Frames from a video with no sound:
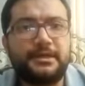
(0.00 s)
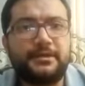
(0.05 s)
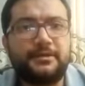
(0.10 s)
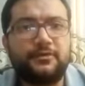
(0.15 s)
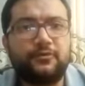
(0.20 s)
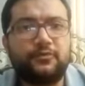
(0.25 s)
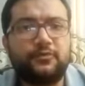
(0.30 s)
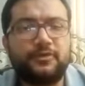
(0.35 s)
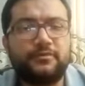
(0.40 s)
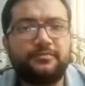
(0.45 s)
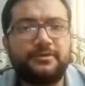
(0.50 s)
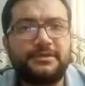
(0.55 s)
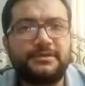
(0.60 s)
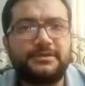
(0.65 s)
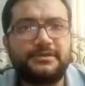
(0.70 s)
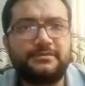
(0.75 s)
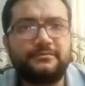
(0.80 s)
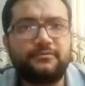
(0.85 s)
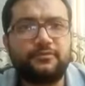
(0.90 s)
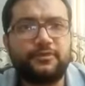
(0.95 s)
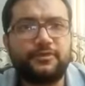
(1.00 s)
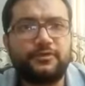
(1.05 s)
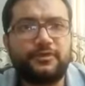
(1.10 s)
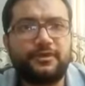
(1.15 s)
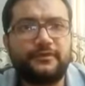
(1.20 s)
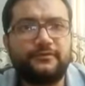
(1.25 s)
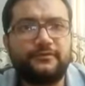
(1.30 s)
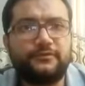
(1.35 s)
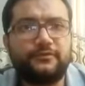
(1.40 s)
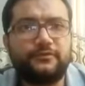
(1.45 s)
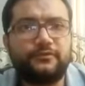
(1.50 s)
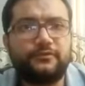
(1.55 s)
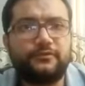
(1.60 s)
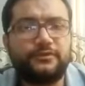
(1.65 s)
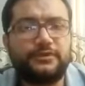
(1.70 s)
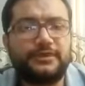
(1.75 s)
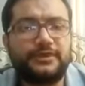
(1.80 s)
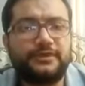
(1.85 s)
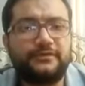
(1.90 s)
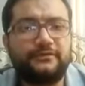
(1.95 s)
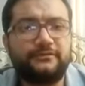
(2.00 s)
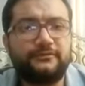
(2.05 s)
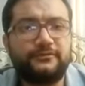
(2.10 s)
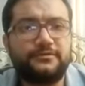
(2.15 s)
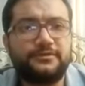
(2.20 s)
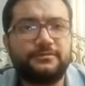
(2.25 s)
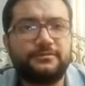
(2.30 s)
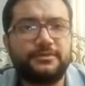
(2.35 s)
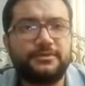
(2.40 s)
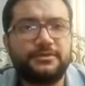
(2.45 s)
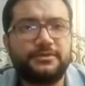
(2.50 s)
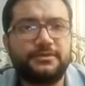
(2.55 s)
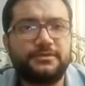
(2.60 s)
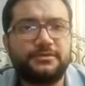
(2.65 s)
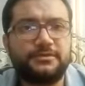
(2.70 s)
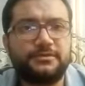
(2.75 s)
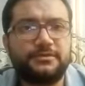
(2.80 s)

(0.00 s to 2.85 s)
What blood sample you have to taken from the patient?